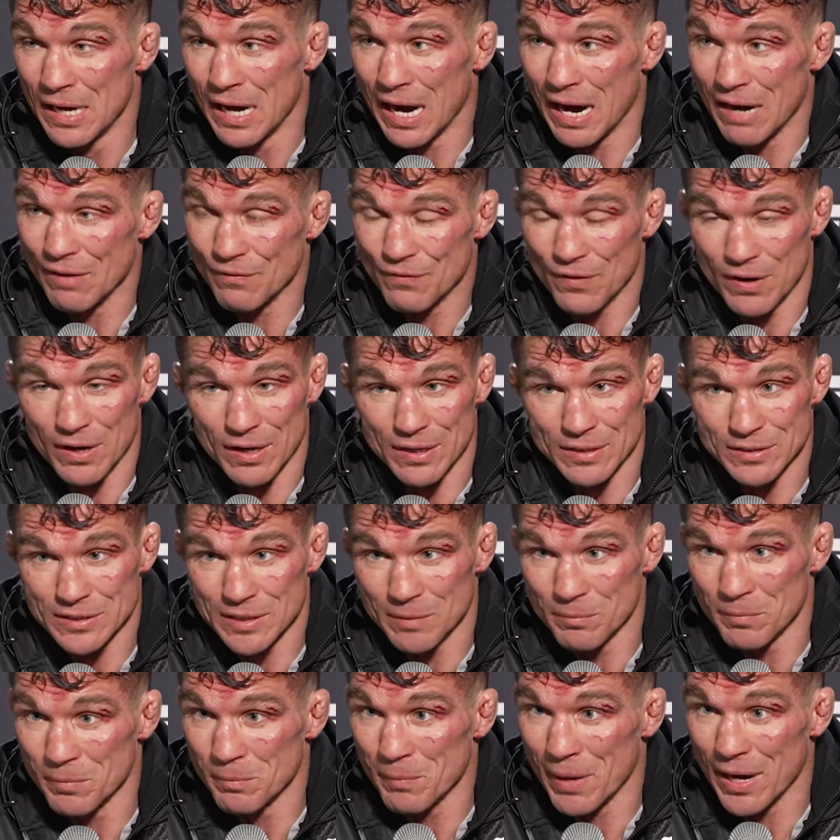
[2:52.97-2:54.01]
I fought on
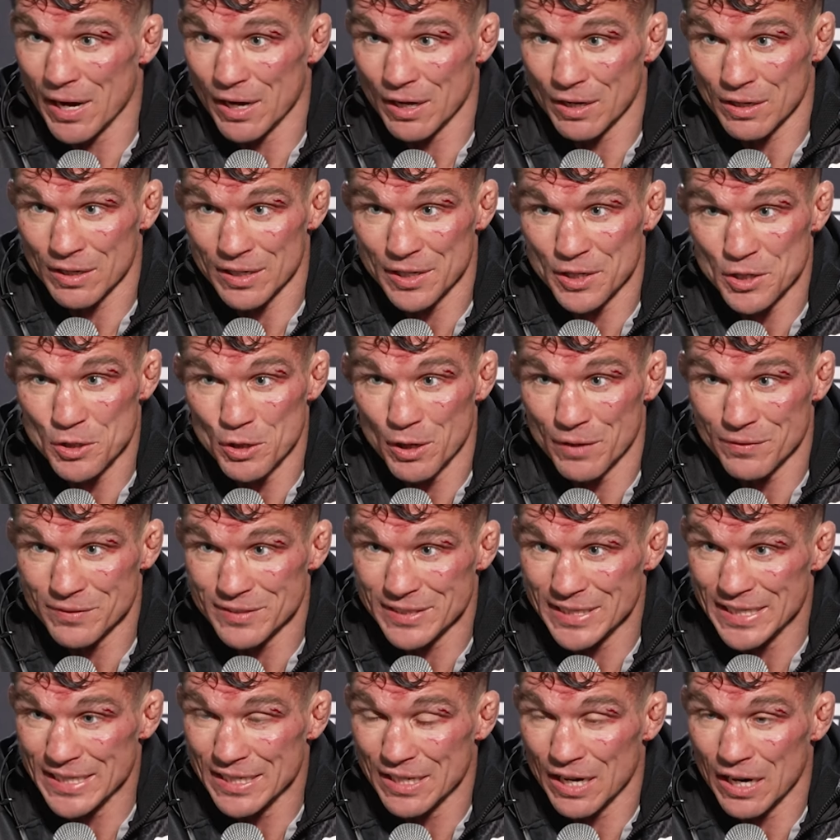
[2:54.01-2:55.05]
some of my early
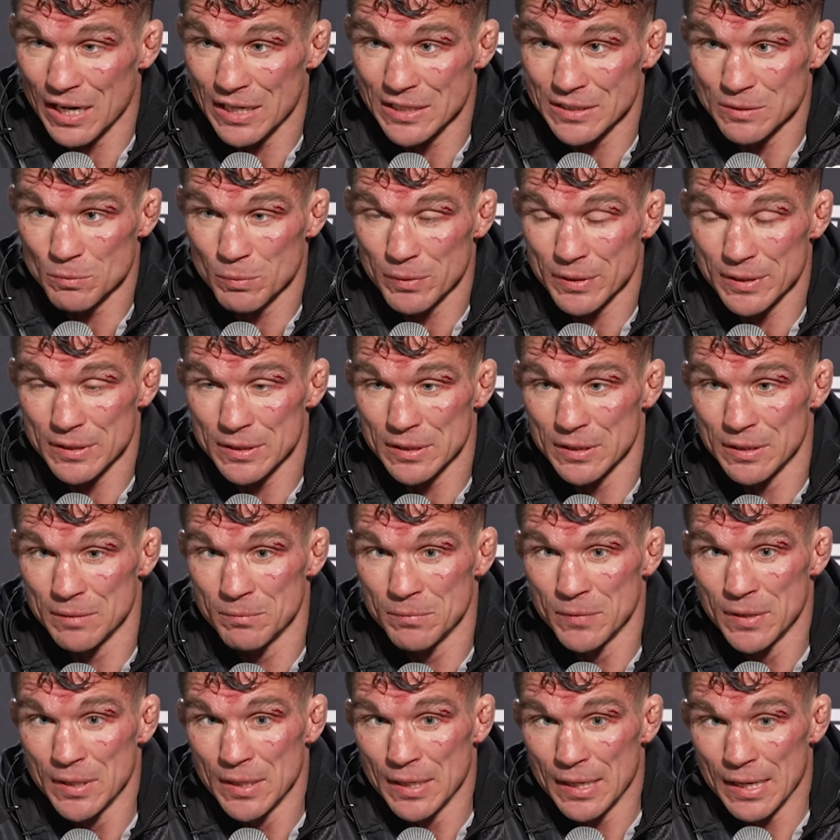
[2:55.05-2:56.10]
UFC cards with him,